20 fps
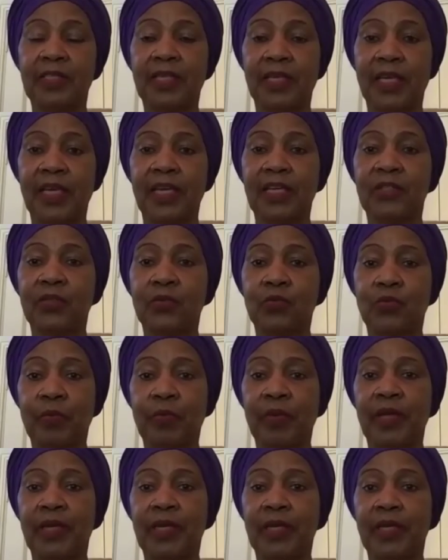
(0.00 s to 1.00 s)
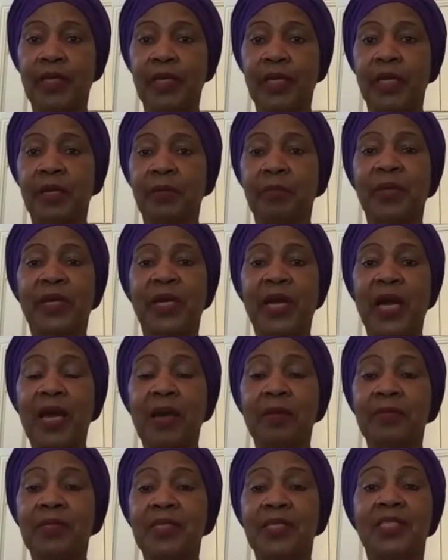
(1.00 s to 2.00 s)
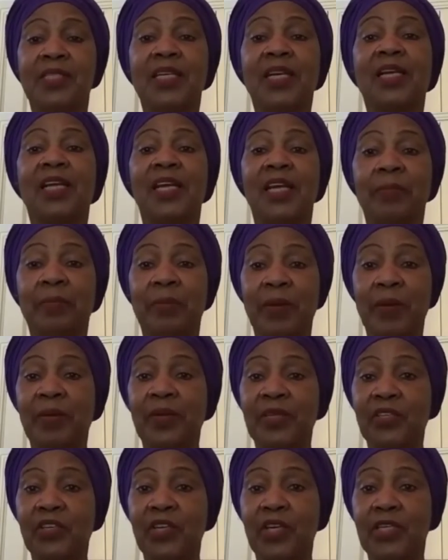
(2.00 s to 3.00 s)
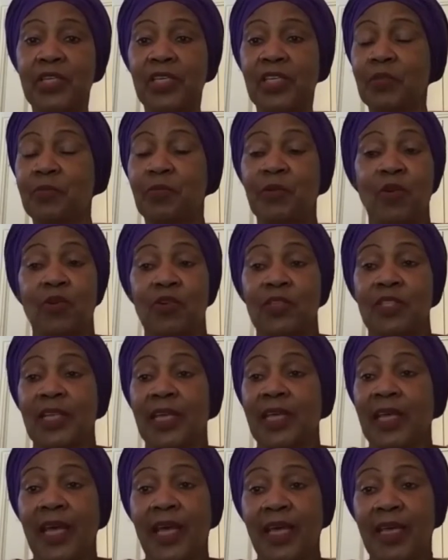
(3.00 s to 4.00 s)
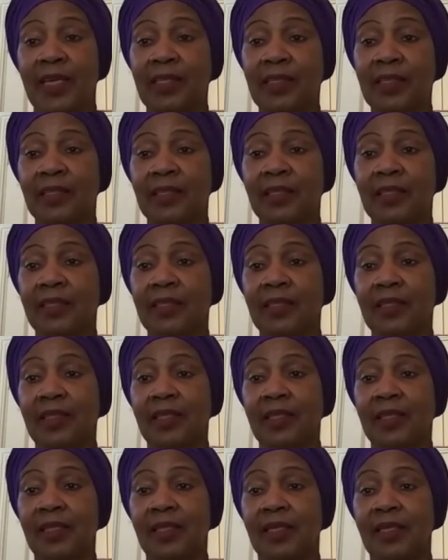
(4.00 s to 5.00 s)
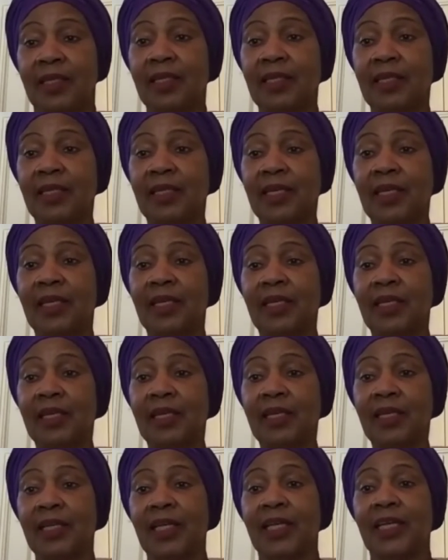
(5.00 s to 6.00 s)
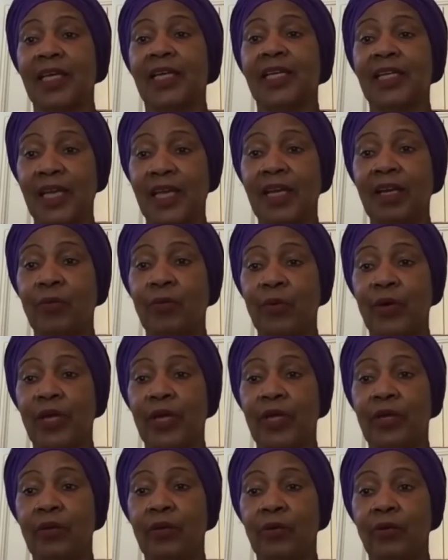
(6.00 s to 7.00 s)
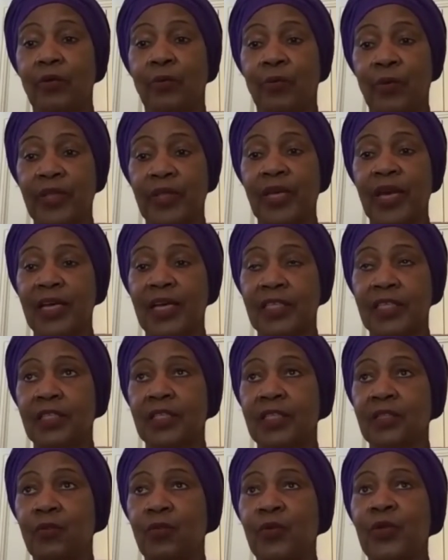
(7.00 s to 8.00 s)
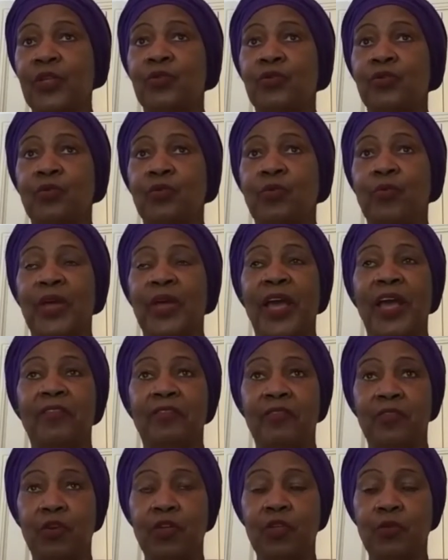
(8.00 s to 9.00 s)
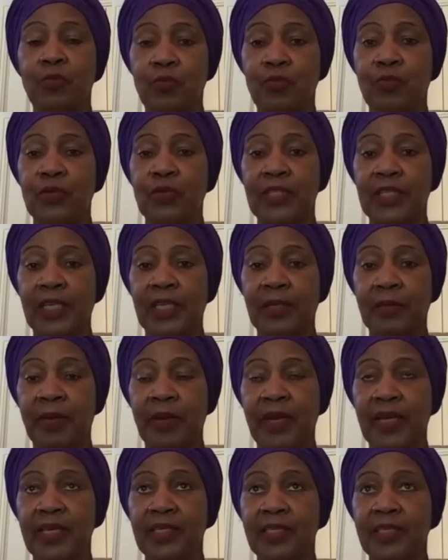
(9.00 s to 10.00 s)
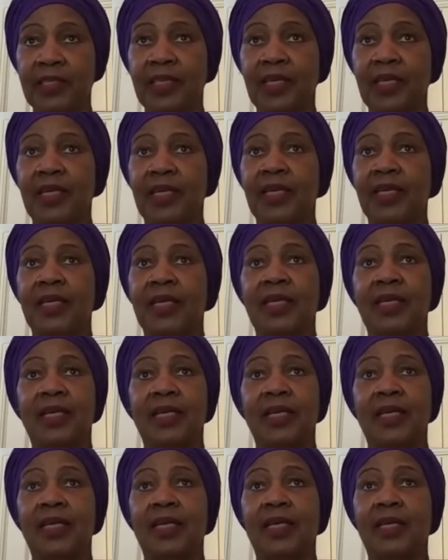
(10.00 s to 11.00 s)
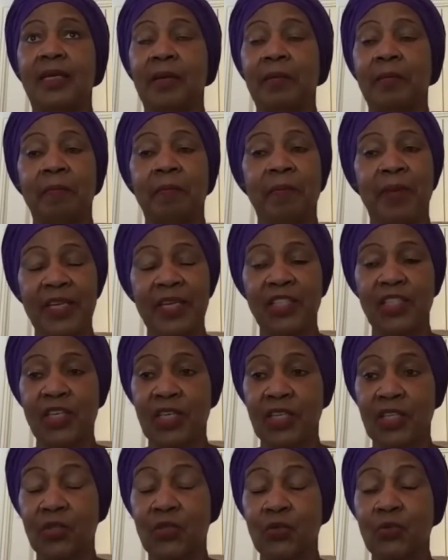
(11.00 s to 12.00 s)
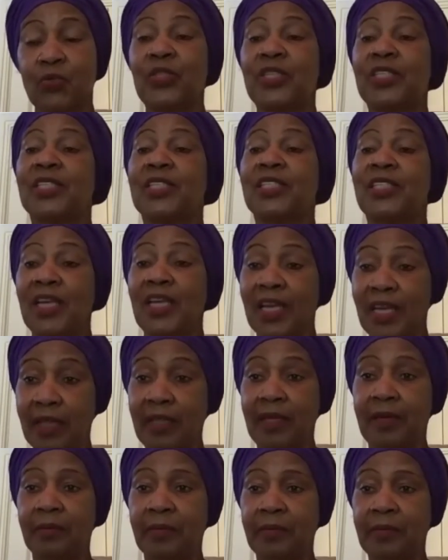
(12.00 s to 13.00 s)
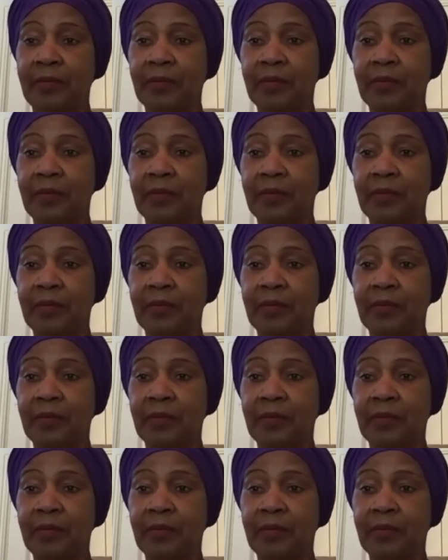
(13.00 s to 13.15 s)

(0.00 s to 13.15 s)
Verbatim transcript: against women become serial perpetrators because they can. Uh, they can get away with us. We do. We have not put in place uh, measures to deter them.